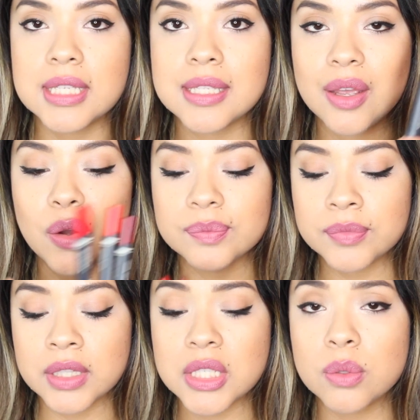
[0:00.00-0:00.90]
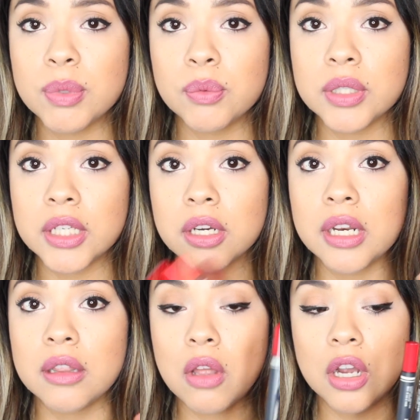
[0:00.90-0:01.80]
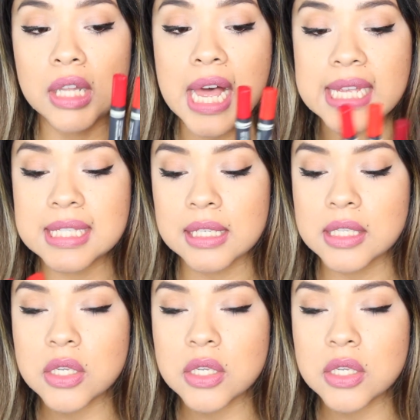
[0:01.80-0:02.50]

So this will be really good and long lasting.